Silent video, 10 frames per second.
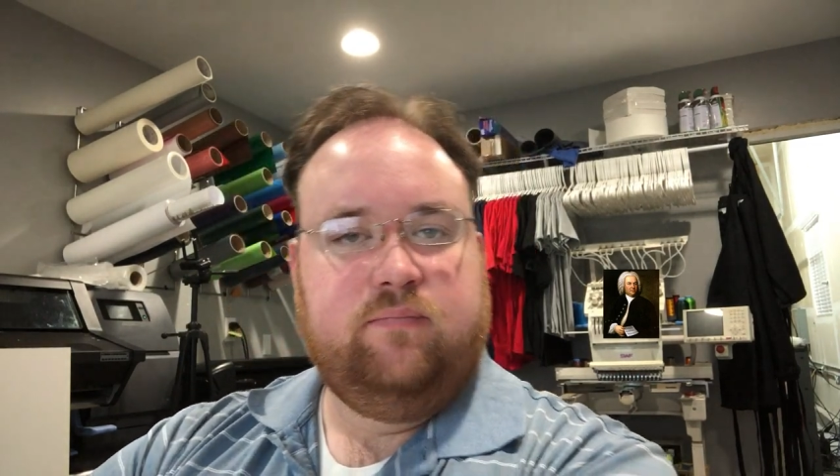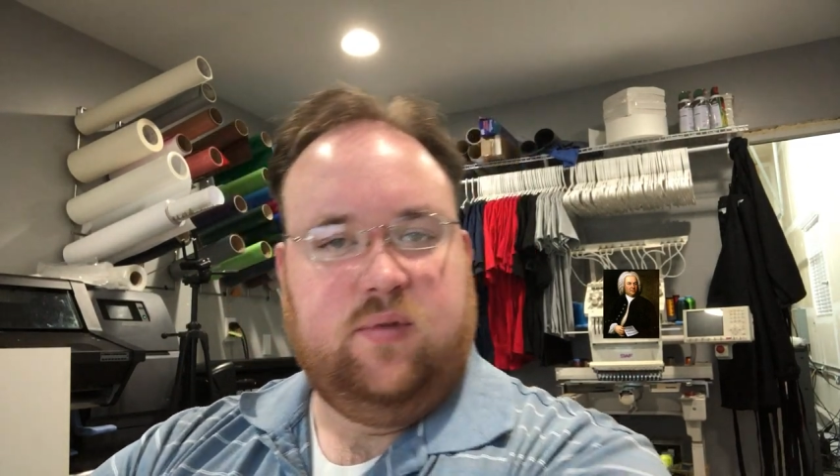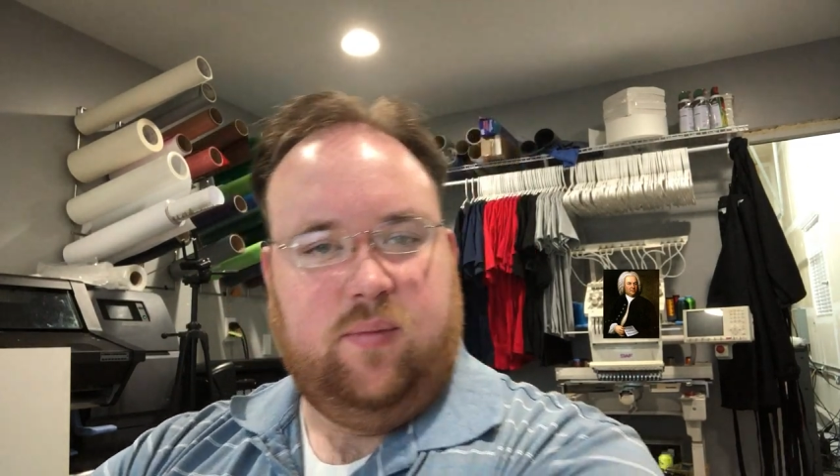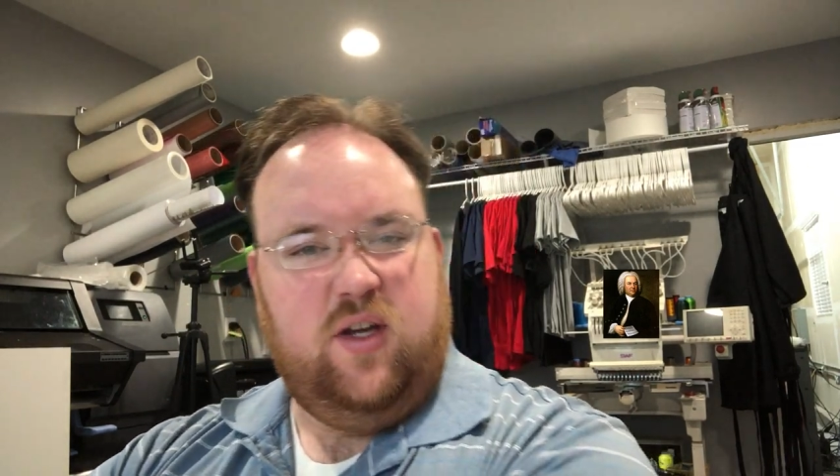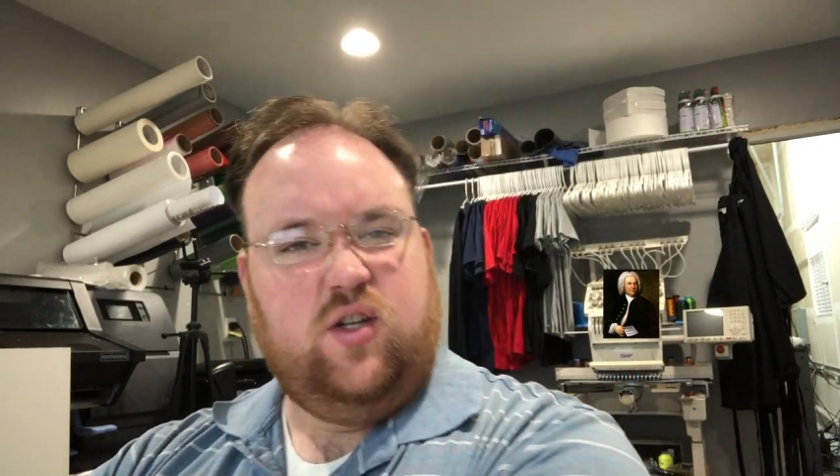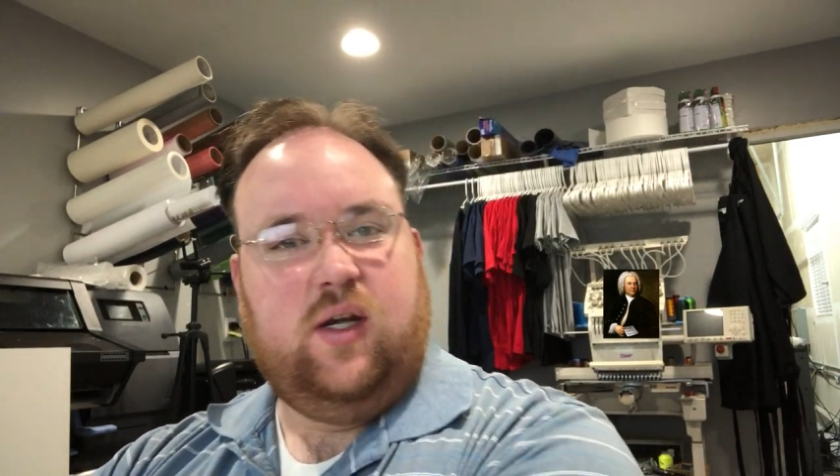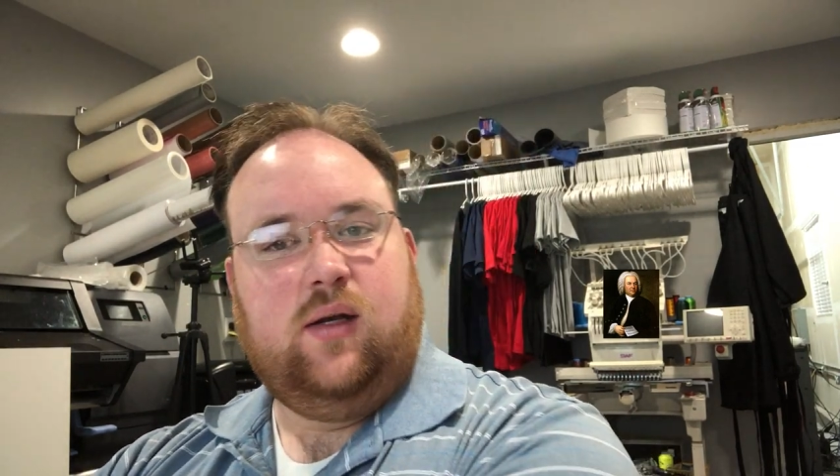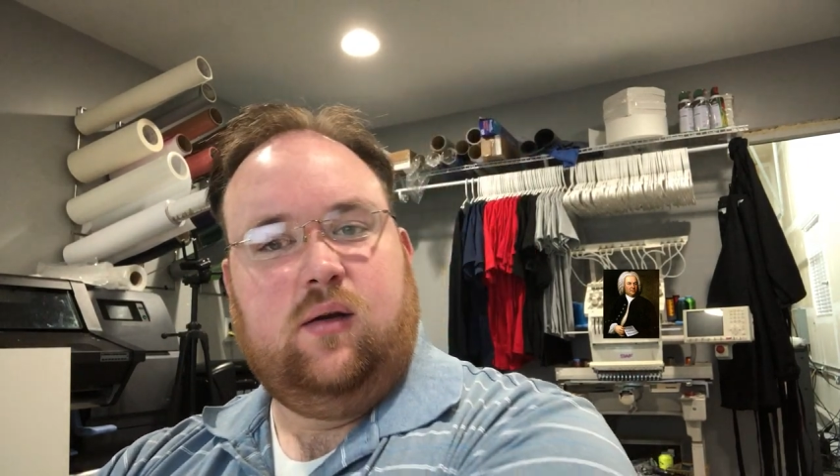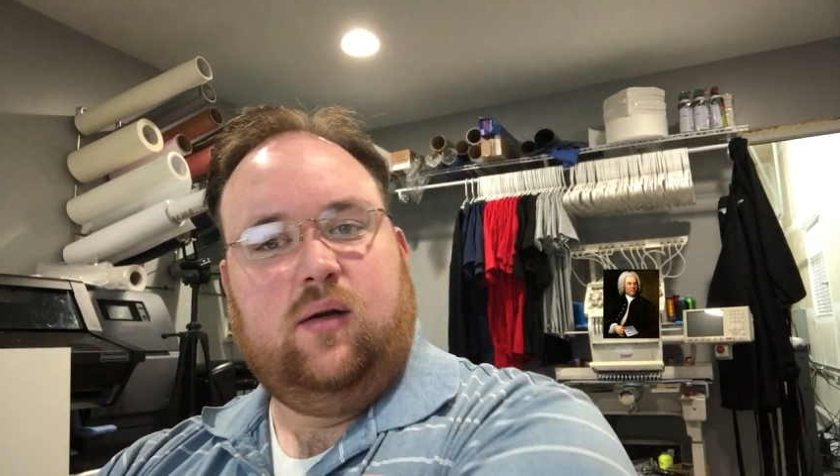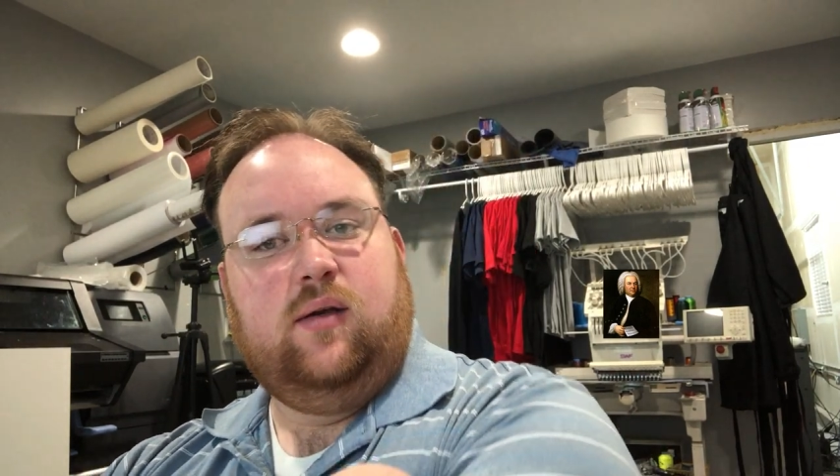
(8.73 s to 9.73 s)
I'm gonna be
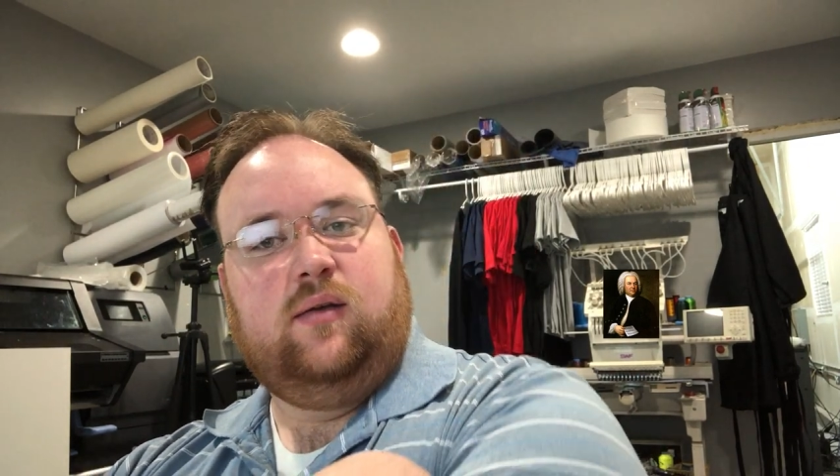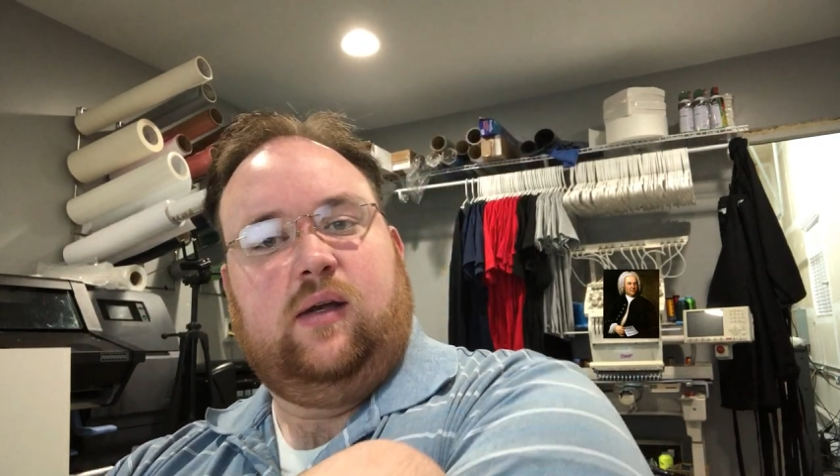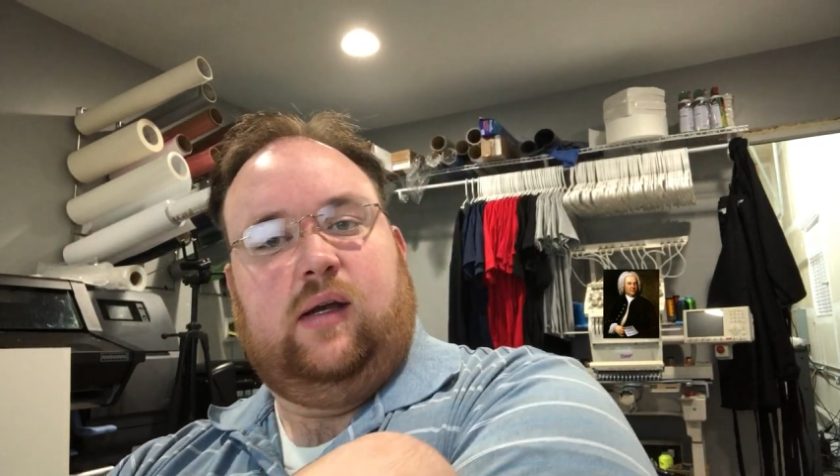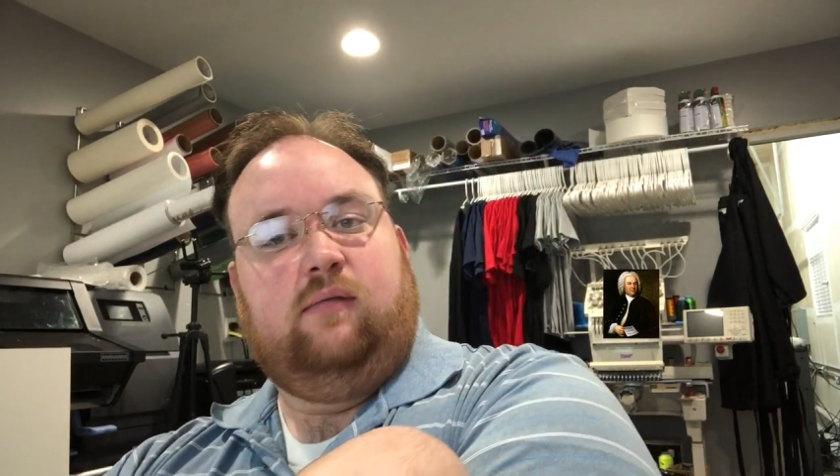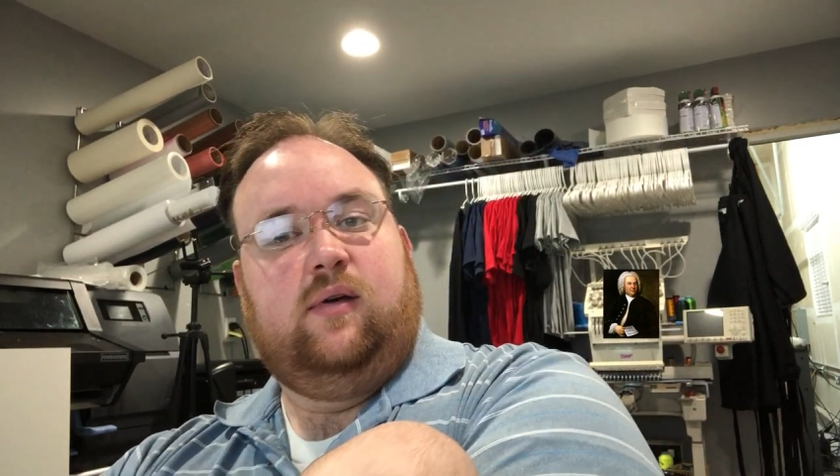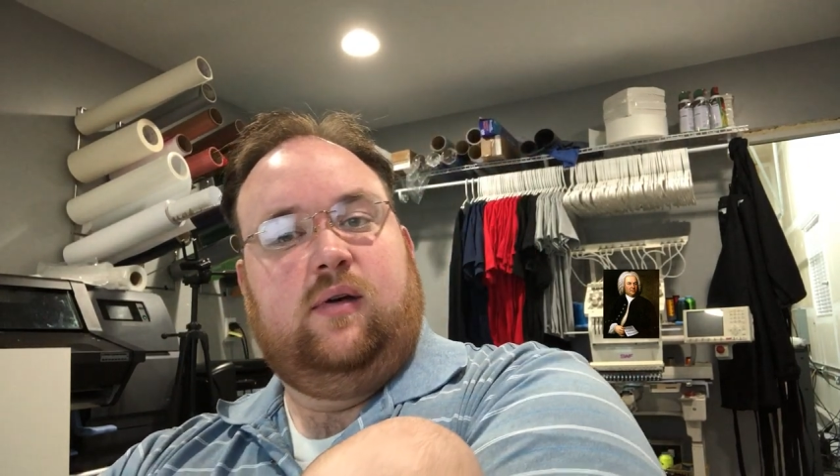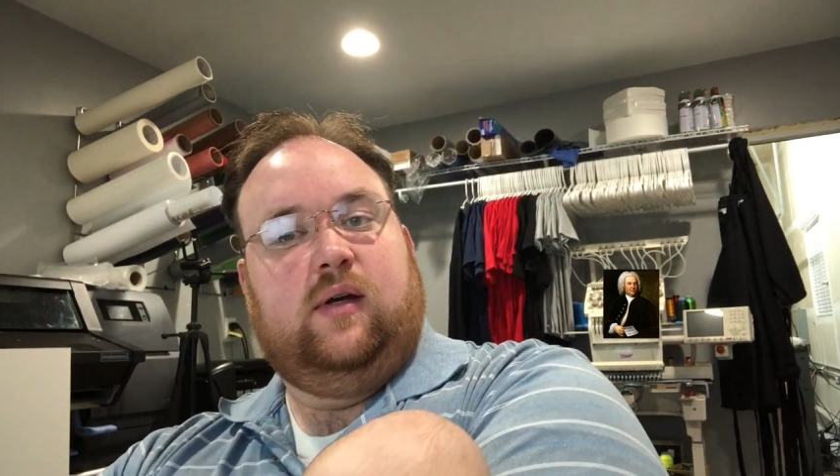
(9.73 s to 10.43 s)
shaking because I've